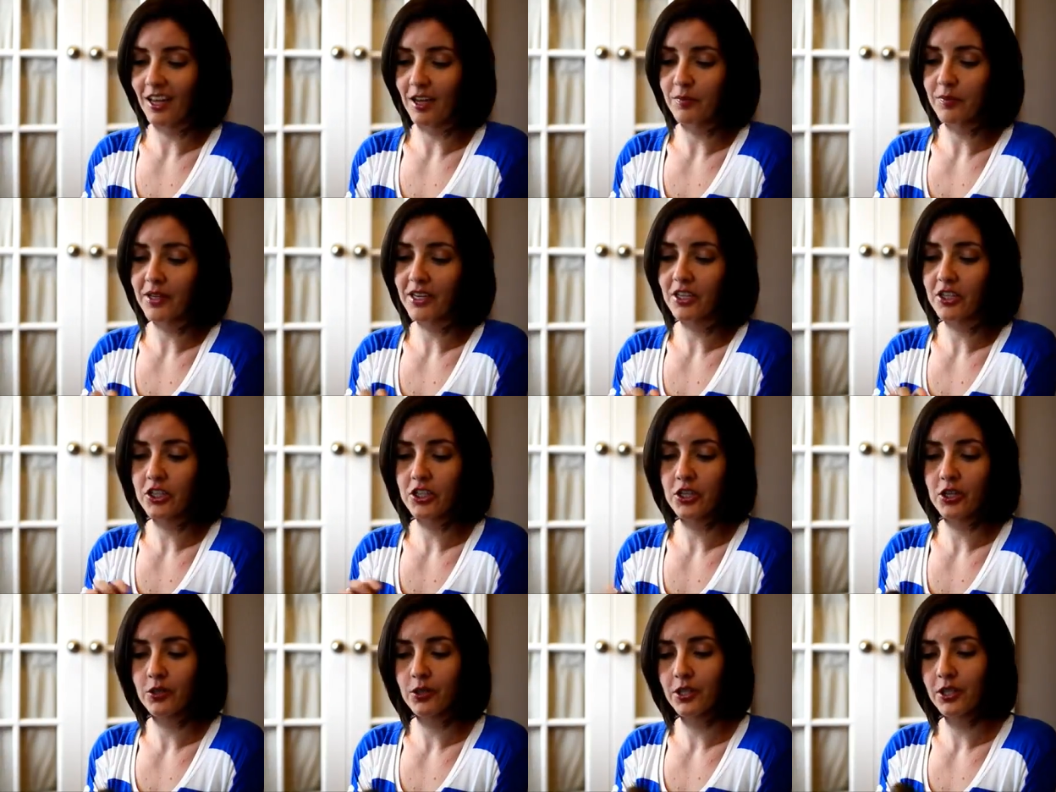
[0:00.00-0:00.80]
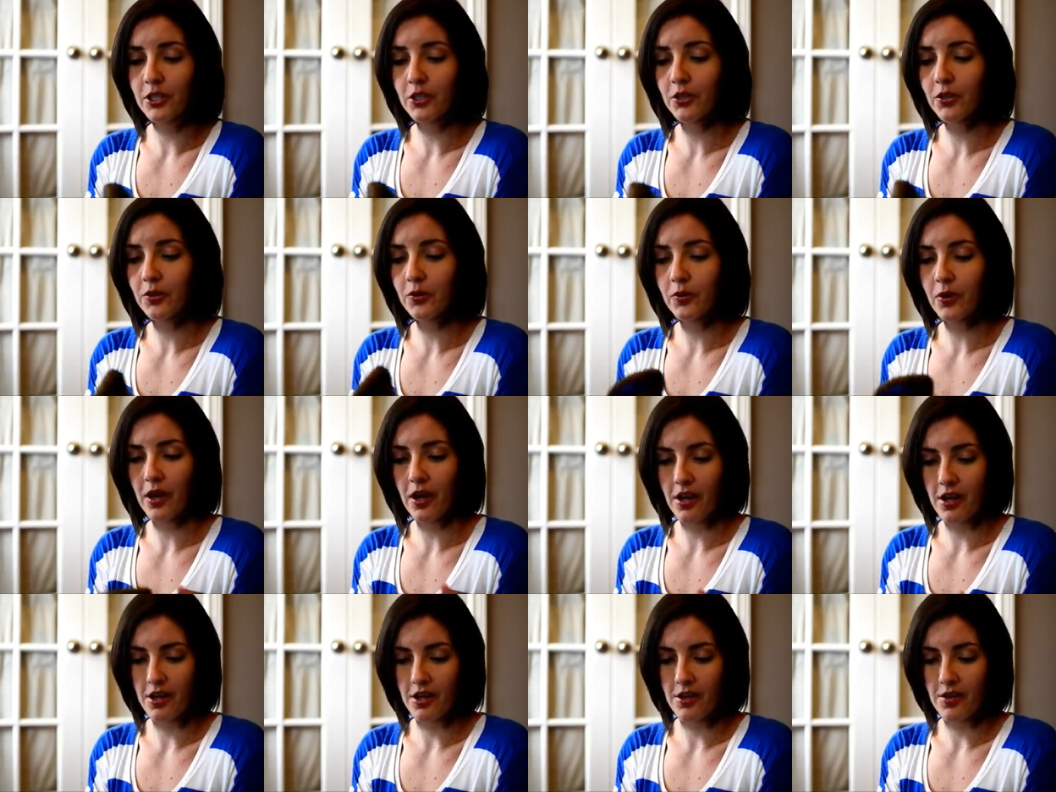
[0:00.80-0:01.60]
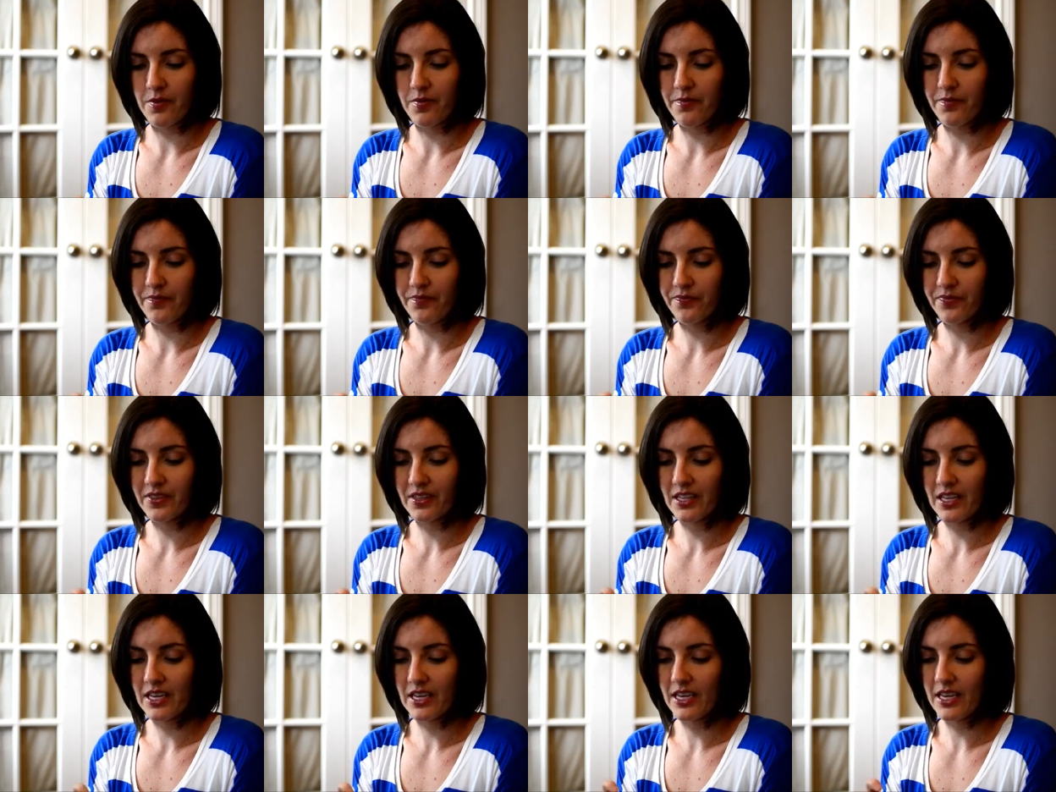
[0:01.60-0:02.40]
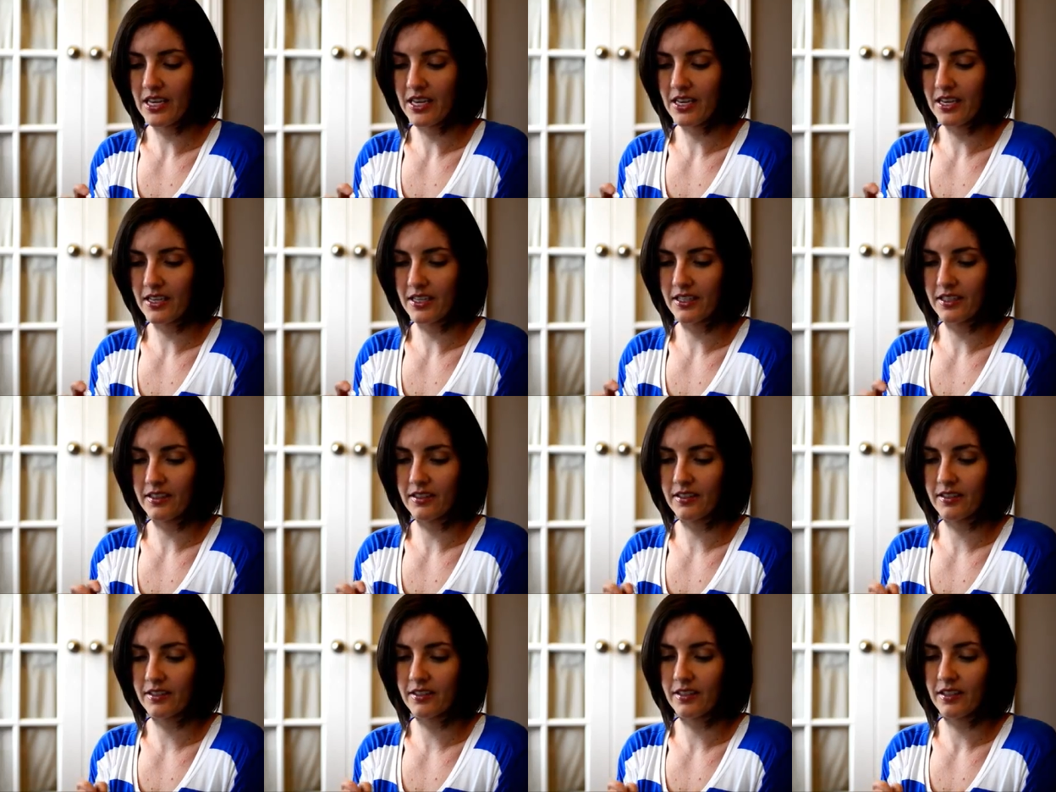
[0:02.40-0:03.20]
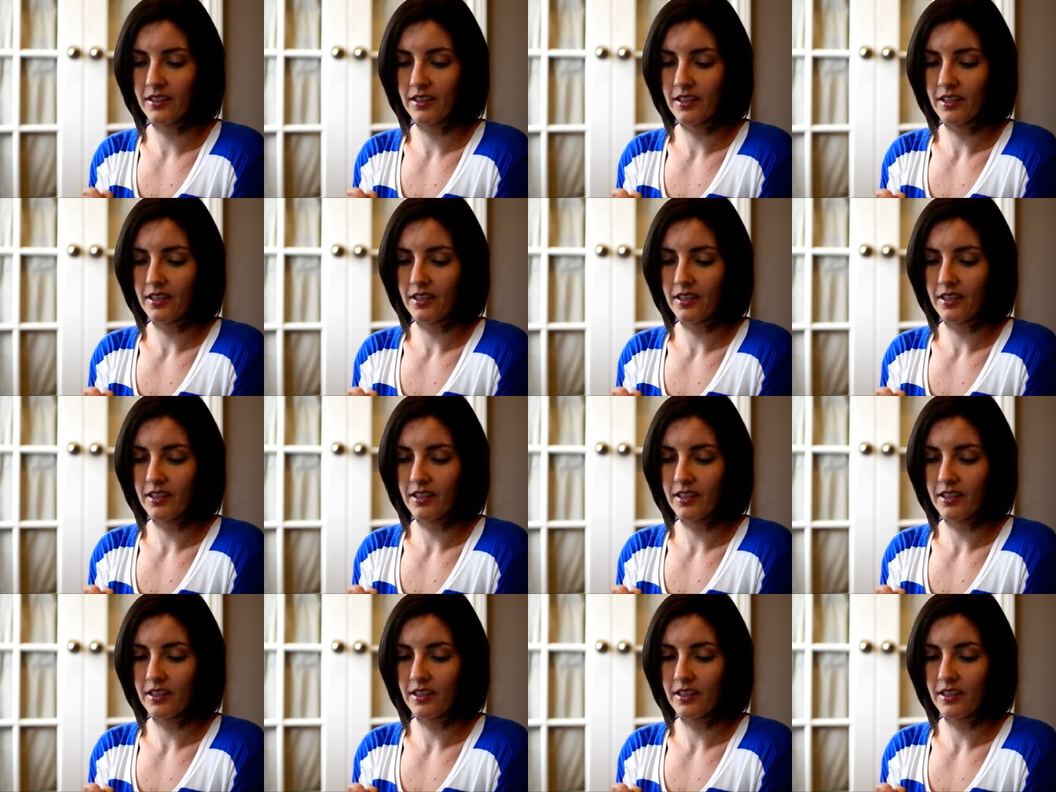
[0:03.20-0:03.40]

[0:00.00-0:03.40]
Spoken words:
I'm going to show you his